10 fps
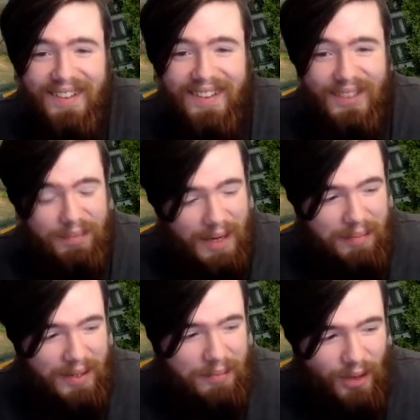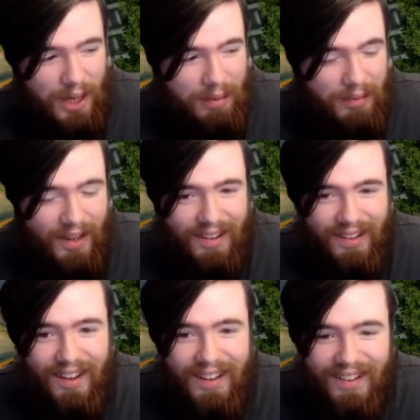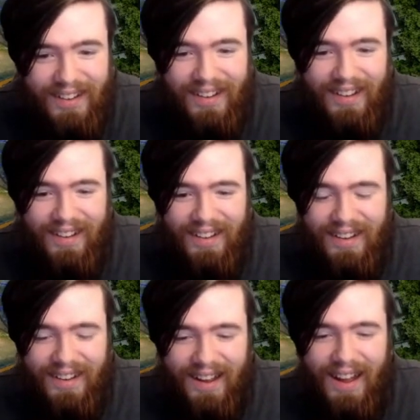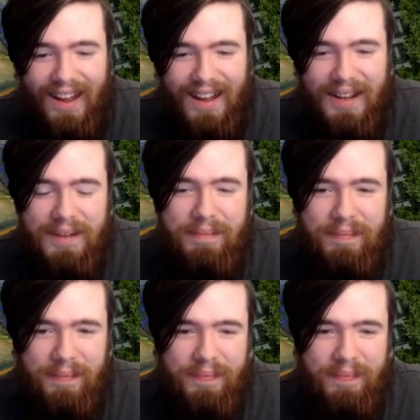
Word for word: this may be a problem, not gonna lie. Um,